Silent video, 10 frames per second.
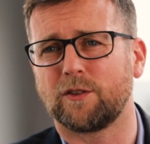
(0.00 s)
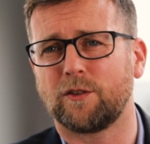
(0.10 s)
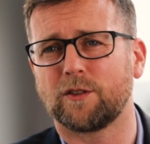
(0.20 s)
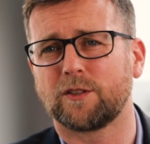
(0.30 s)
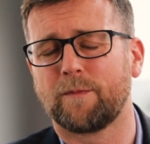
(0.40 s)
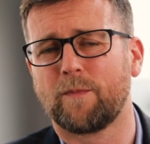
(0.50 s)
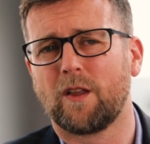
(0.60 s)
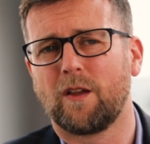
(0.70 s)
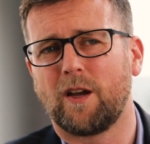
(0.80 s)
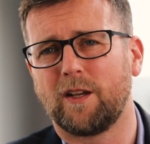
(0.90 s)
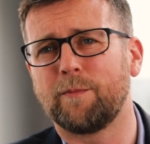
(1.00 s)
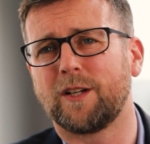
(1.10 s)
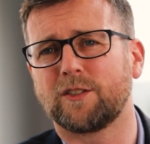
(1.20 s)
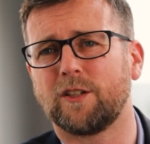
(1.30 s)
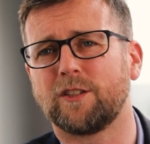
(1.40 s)
source. And in
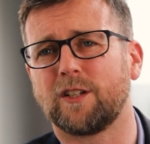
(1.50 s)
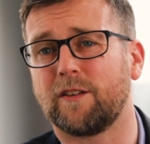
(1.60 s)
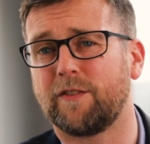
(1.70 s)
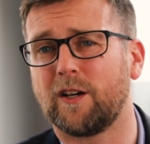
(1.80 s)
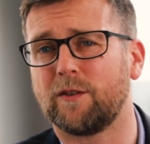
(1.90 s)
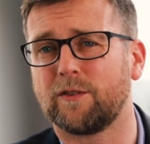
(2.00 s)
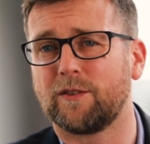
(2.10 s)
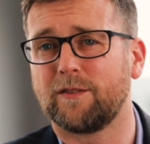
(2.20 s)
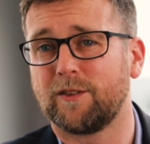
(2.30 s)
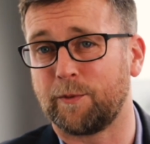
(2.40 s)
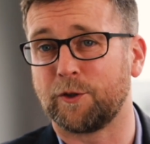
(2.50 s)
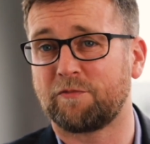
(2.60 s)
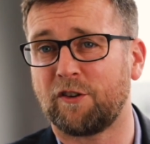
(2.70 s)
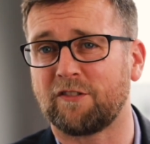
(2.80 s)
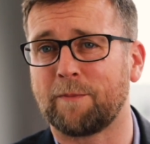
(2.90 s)
my searching I found the
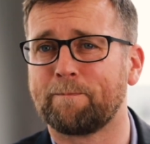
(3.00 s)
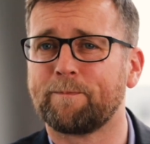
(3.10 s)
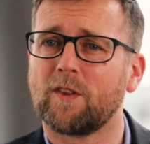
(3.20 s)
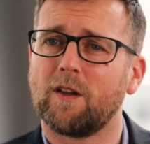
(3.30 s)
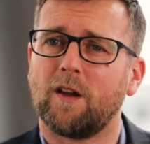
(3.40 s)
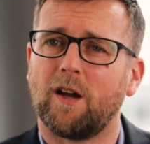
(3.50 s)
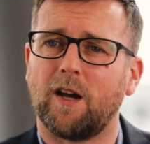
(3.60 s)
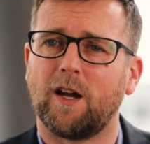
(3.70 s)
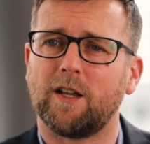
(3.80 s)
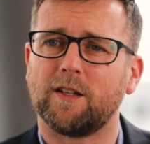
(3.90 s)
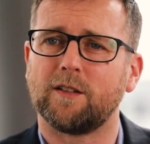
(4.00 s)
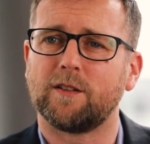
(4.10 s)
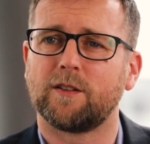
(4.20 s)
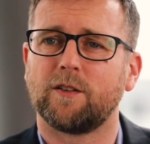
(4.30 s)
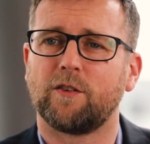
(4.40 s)
Boost programme,
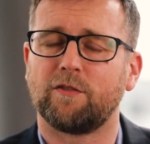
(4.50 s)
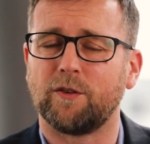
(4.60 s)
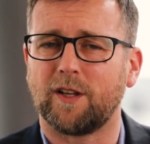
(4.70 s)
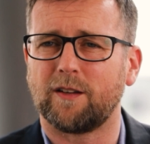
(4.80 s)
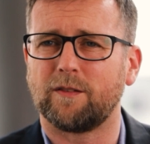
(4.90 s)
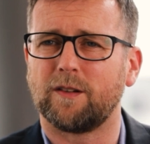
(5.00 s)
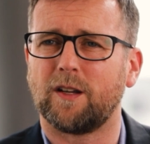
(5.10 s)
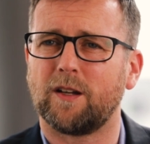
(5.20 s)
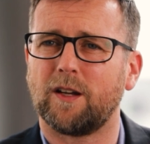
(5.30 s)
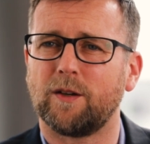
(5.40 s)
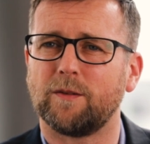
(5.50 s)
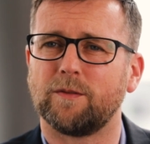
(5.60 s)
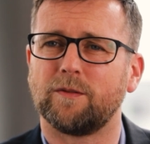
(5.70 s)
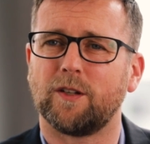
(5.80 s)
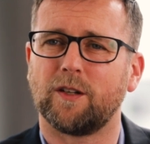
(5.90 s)
and through that uh,
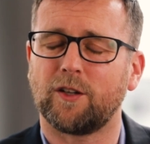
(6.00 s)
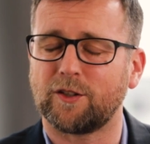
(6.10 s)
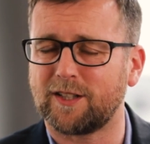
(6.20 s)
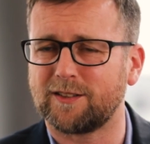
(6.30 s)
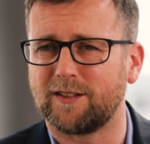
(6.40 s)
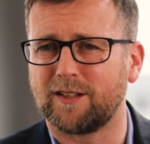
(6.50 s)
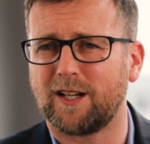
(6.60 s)
I uh, contacted the